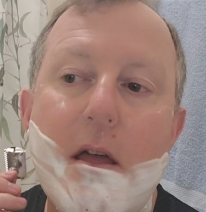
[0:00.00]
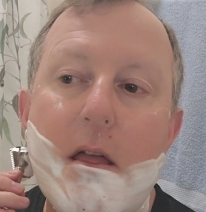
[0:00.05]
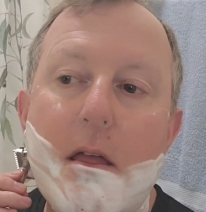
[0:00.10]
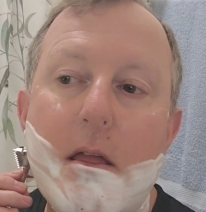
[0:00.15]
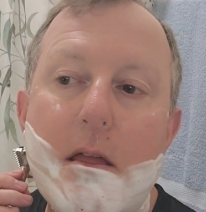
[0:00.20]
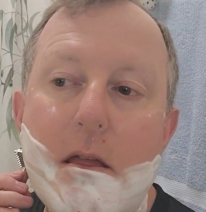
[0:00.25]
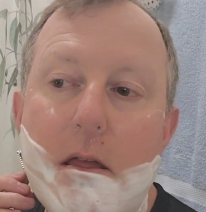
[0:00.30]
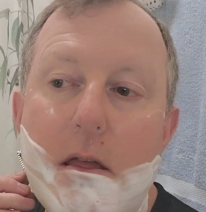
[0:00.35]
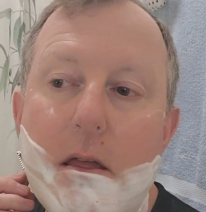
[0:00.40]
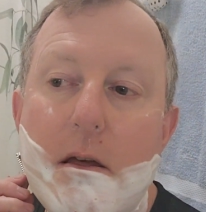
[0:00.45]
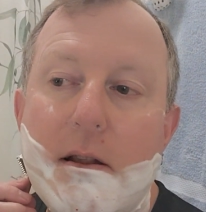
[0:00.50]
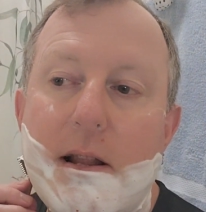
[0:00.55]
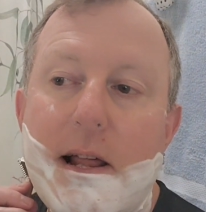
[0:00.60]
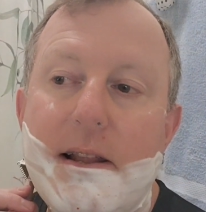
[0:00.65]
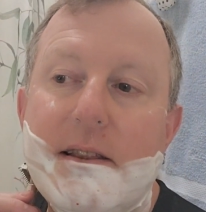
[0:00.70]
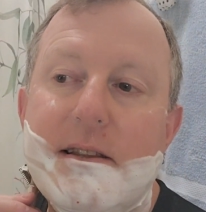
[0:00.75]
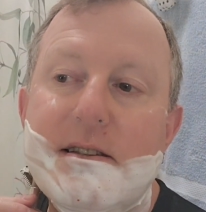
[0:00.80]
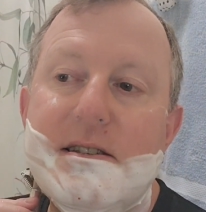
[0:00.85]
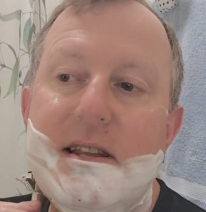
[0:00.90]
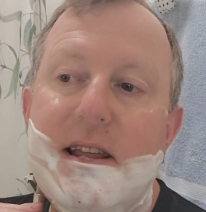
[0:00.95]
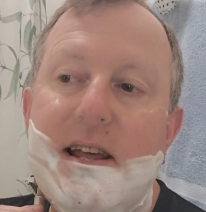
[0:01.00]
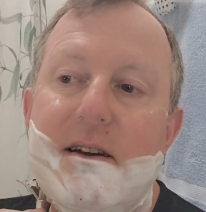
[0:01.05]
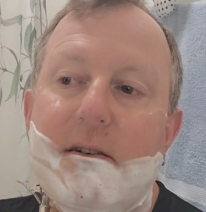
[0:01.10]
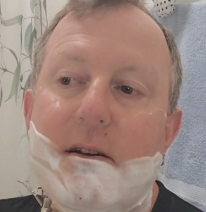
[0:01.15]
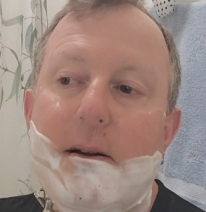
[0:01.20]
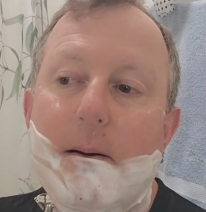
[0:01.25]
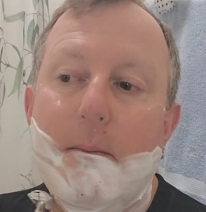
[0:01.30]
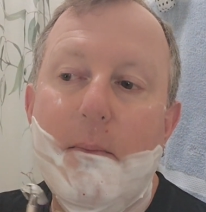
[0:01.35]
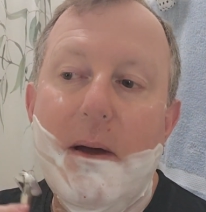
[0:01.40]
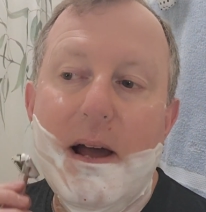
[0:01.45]
you'll understand what
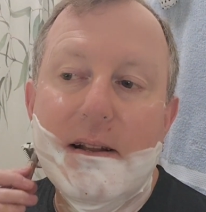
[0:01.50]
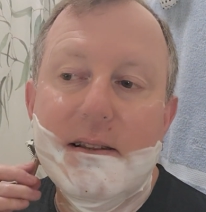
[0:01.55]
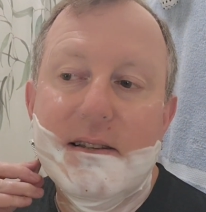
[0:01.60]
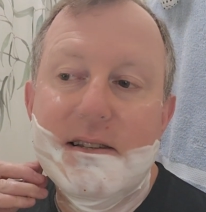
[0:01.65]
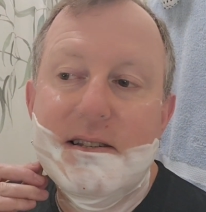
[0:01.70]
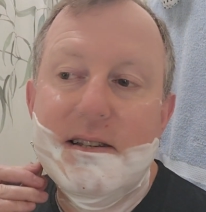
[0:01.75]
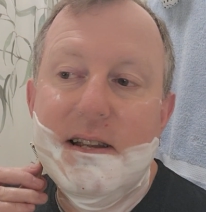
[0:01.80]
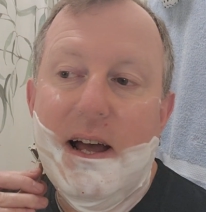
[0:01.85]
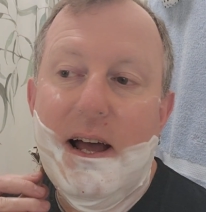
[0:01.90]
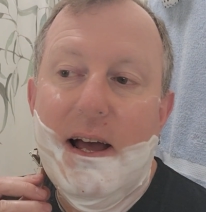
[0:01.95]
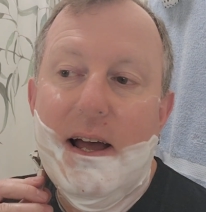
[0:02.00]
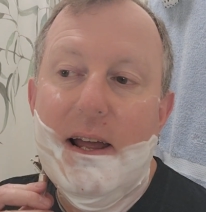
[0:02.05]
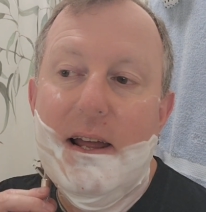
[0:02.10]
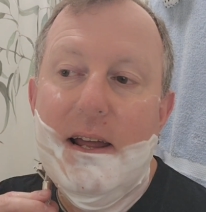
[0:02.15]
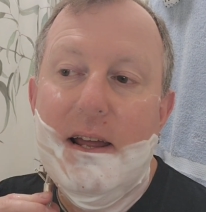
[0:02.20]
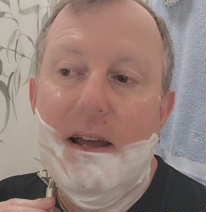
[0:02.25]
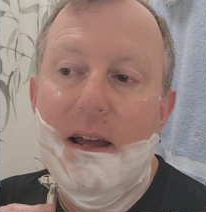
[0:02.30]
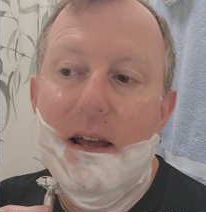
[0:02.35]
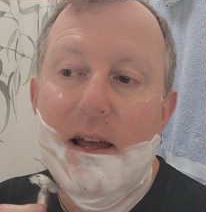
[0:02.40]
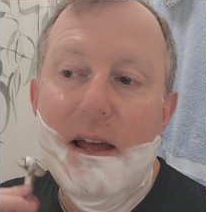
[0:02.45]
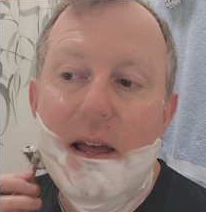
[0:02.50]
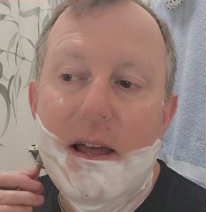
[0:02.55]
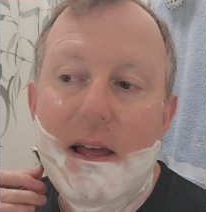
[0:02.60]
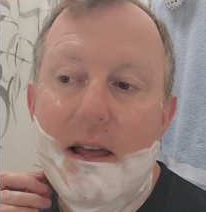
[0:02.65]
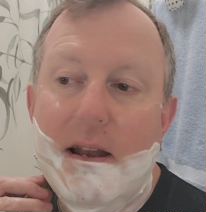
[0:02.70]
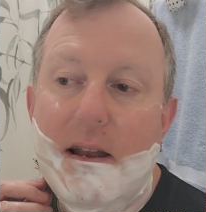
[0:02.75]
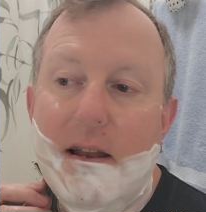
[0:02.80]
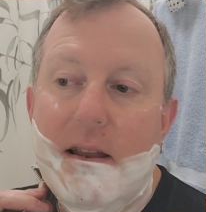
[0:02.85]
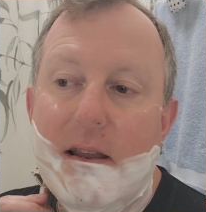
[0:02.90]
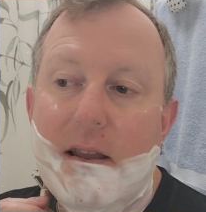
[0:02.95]
I'm about to say,
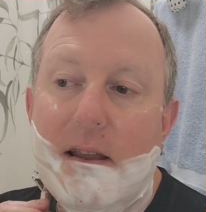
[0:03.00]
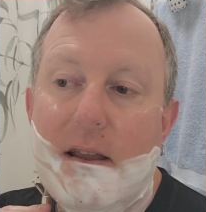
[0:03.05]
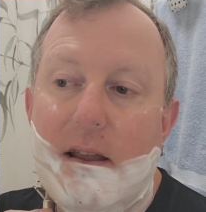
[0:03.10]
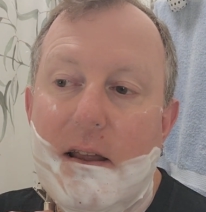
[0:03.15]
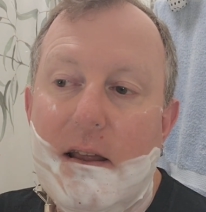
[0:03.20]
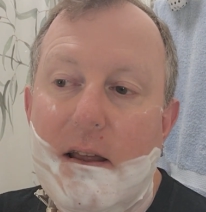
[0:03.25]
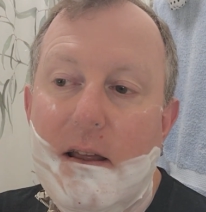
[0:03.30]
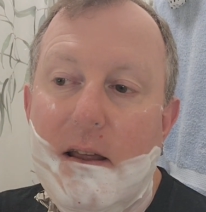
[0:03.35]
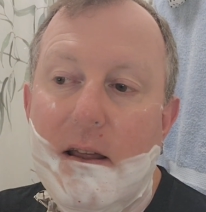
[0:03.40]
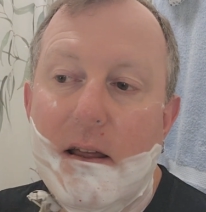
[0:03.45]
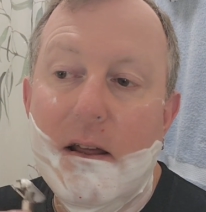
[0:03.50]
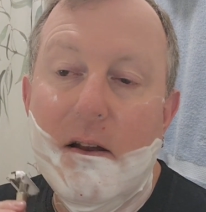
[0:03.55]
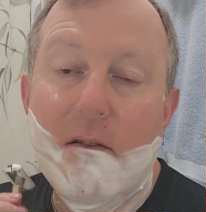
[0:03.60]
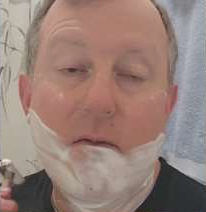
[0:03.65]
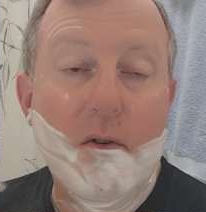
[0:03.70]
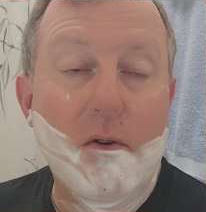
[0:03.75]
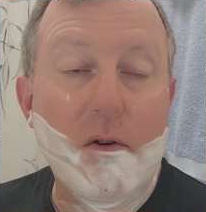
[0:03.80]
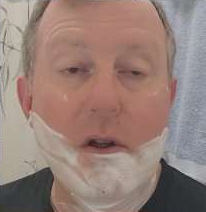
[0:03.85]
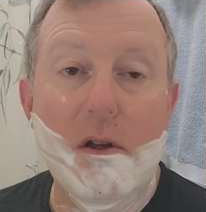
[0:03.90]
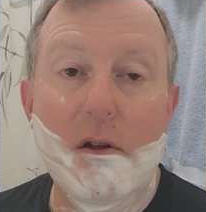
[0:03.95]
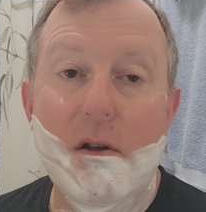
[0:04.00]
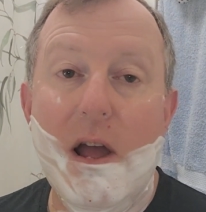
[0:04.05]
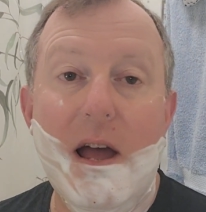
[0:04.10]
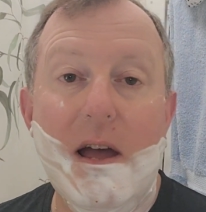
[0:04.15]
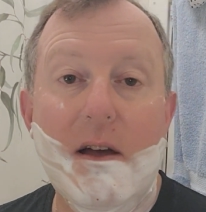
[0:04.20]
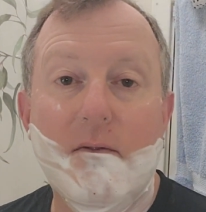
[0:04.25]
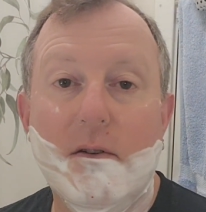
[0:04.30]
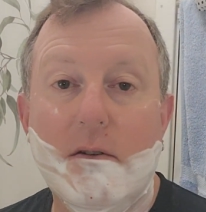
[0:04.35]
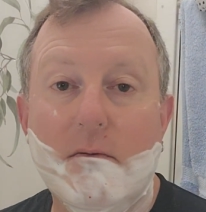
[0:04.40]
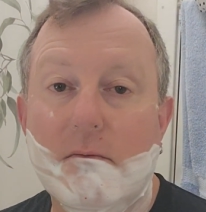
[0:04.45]
and for all you who
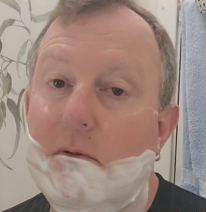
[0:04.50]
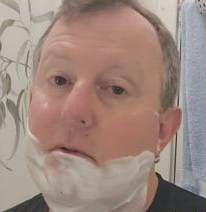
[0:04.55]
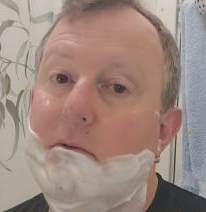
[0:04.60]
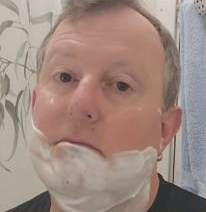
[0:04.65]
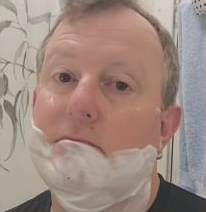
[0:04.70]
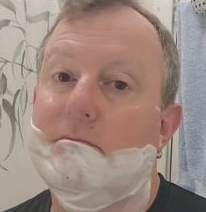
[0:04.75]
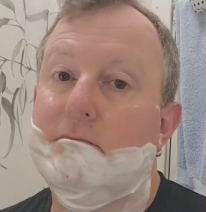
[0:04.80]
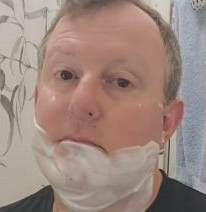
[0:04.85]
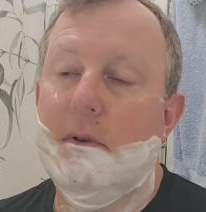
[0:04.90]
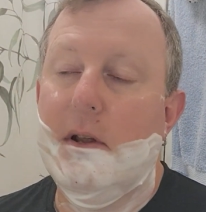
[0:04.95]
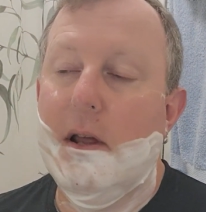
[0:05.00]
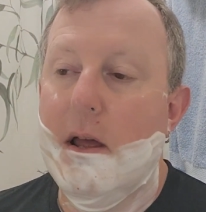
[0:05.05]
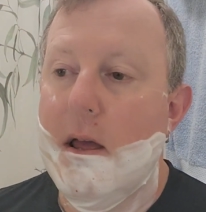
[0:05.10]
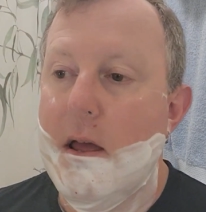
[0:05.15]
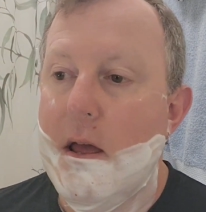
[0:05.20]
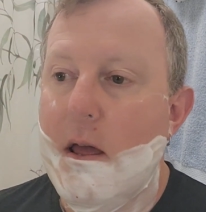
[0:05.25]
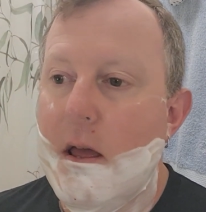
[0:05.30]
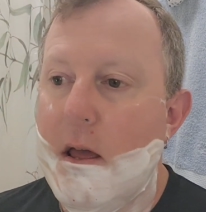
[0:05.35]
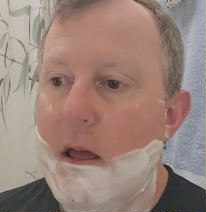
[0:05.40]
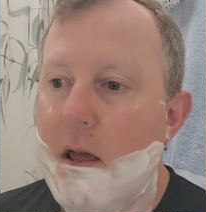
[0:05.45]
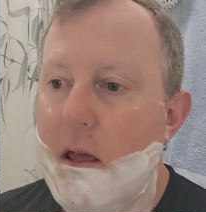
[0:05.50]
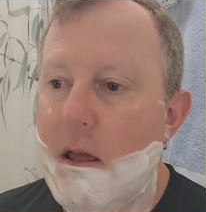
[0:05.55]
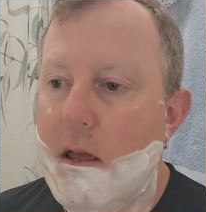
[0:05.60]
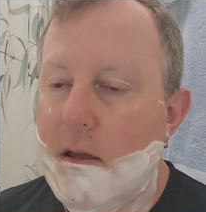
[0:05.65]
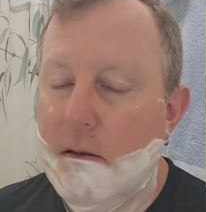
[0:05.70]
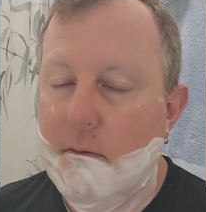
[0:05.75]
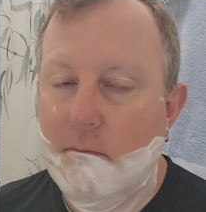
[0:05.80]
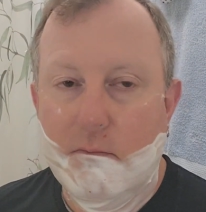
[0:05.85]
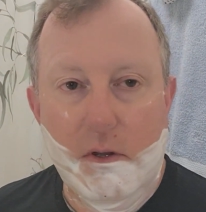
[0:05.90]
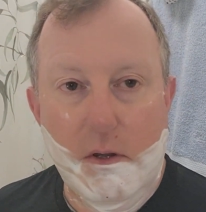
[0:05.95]
haven't, well,
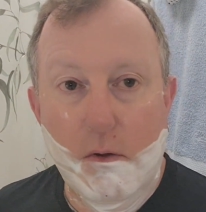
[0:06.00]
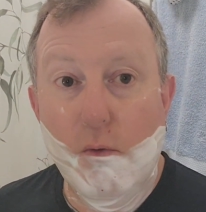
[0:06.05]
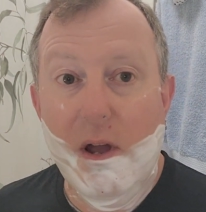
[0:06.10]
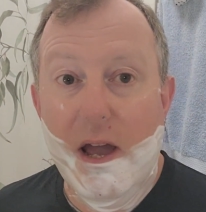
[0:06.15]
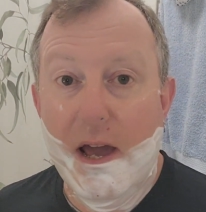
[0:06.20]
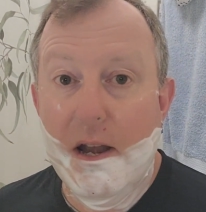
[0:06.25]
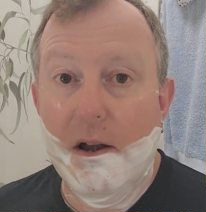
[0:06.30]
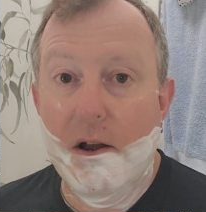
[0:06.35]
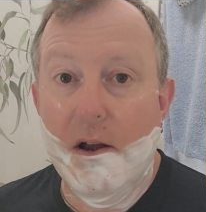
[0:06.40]
you'll get an